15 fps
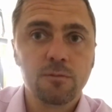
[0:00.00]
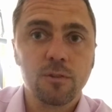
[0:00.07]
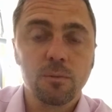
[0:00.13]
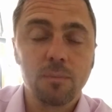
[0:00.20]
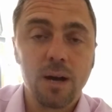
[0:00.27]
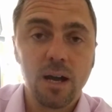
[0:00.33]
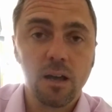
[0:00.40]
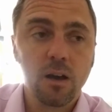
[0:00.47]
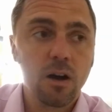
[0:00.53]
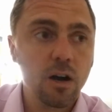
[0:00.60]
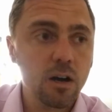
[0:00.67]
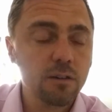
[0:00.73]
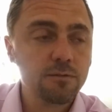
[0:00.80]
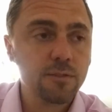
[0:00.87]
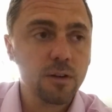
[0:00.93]
my
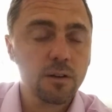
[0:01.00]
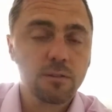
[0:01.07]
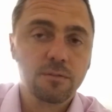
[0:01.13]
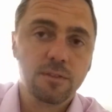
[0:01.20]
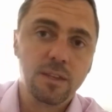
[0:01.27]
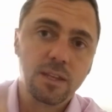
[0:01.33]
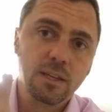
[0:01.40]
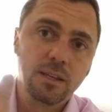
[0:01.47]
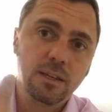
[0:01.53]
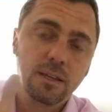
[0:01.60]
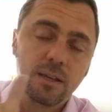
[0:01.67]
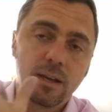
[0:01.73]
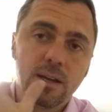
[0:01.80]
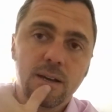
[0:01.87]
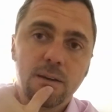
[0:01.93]
half of the
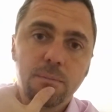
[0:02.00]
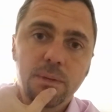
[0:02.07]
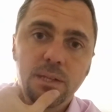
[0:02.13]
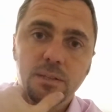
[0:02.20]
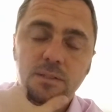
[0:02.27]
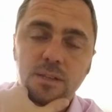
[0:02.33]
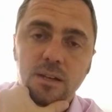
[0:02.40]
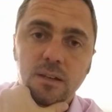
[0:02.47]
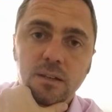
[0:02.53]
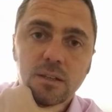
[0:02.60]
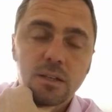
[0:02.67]
Pilsner.